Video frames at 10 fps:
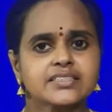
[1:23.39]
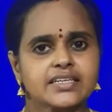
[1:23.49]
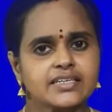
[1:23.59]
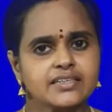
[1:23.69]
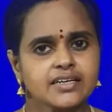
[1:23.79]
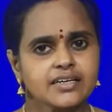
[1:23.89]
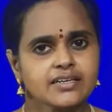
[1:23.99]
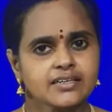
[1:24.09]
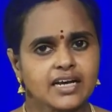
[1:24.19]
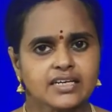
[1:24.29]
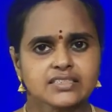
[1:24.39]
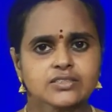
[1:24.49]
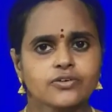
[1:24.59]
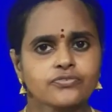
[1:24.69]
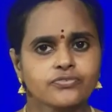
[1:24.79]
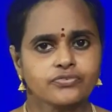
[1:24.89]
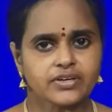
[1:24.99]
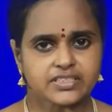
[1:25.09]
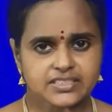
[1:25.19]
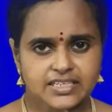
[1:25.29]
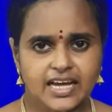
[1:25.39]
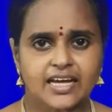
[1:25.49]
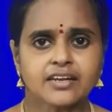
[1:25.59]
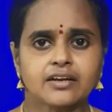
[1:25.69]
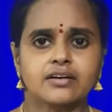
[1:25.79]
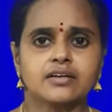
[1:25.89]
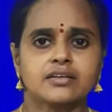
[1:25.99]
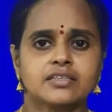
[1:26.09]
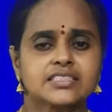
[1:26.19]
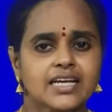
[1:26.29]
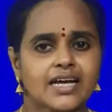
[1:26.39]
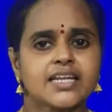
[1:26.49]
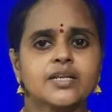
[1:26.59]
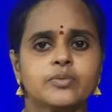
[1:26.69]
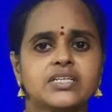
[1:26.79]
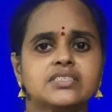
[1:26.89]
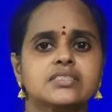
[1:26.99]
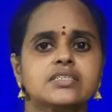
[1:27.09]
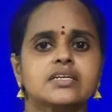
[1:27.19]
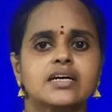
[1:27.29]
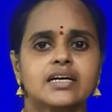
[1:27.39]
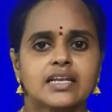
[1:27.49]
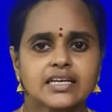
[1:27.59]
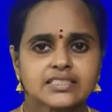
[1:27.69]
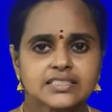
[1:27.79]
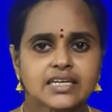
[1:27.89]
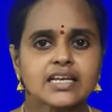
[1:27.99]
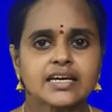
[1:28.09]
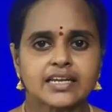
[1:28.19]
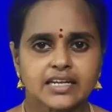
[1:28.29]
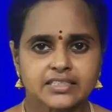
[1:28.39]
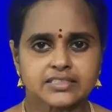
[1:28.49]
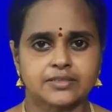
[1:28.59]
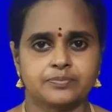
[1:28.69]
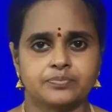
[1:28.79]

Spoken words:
entire task of a scanner means lexical analyzer.